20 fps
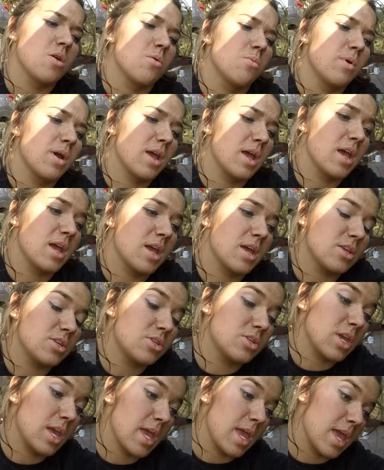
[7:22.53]

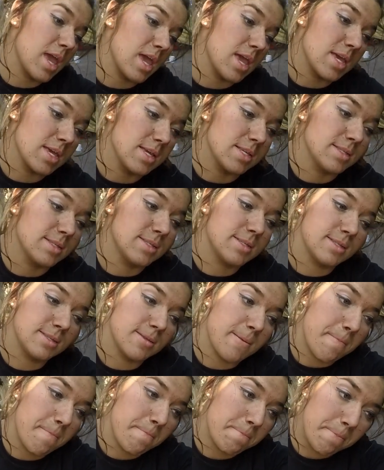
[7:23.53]
which is
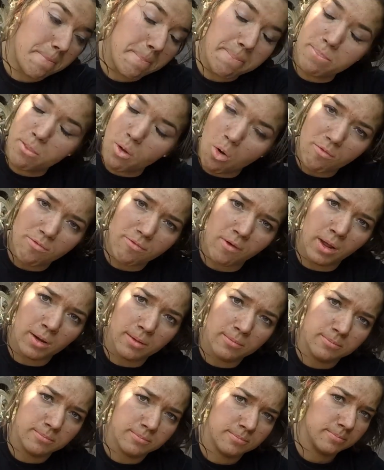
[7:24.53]
not fun.